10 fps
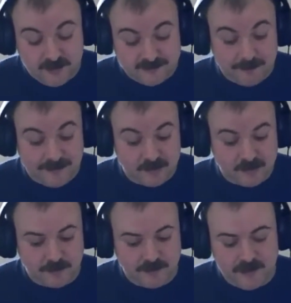as big
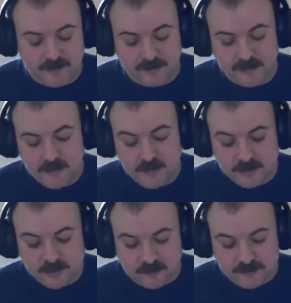as UEA
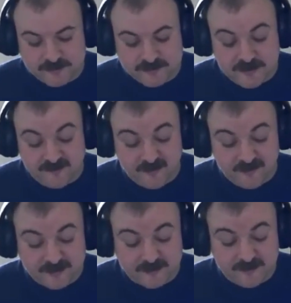trying to save
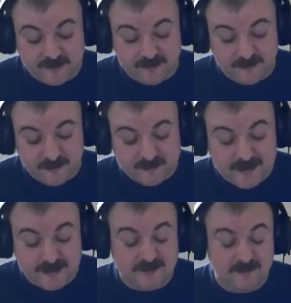effectively
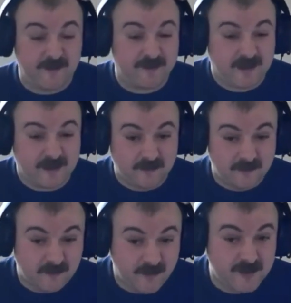10, 15,
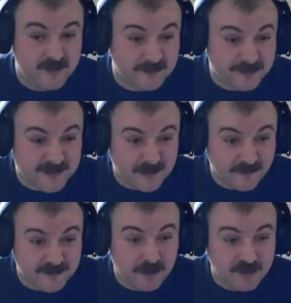13%
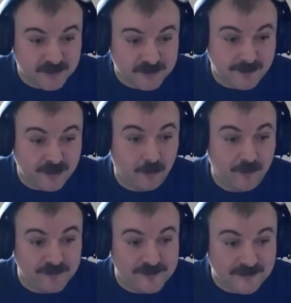of its budget, depending
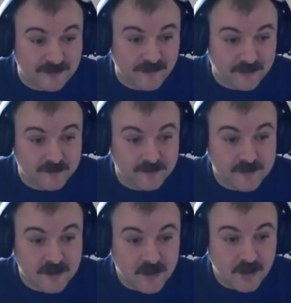on when you take the
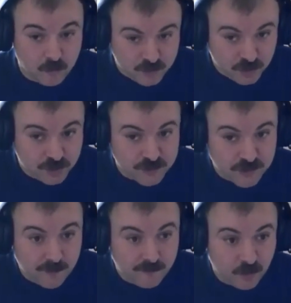figures, should do
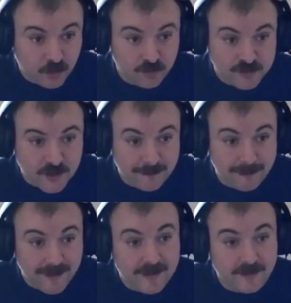so over a long-term
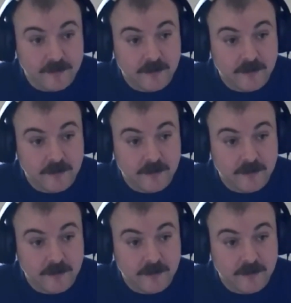plan.